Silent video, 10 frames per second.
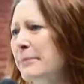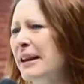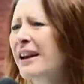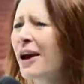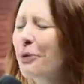And
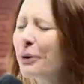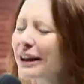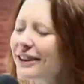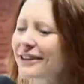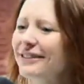what a
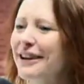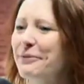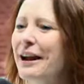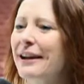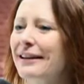great
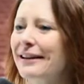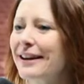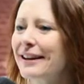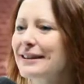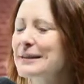way to
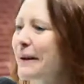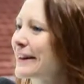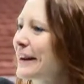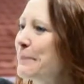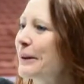spend a
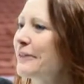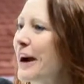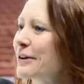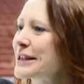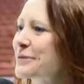couple of
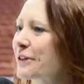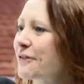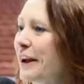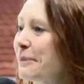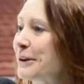hours with the
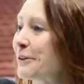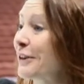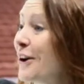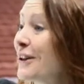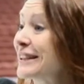family over the
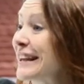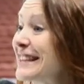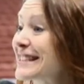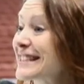holidays.